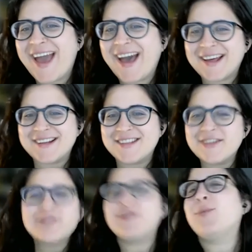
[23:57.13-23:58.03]
and
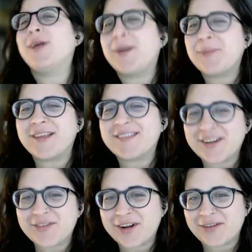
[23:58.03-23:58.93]
there's no one number that's
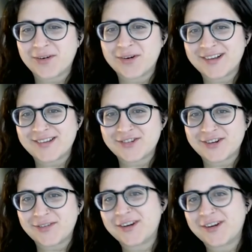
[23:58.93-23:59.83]
going to fit every organization. No.
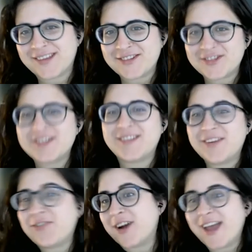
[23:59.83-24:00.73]
Every organization is
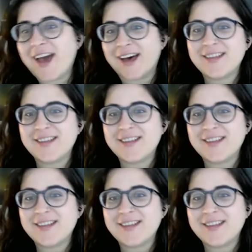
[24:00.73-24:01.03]
different. Right. Yeah.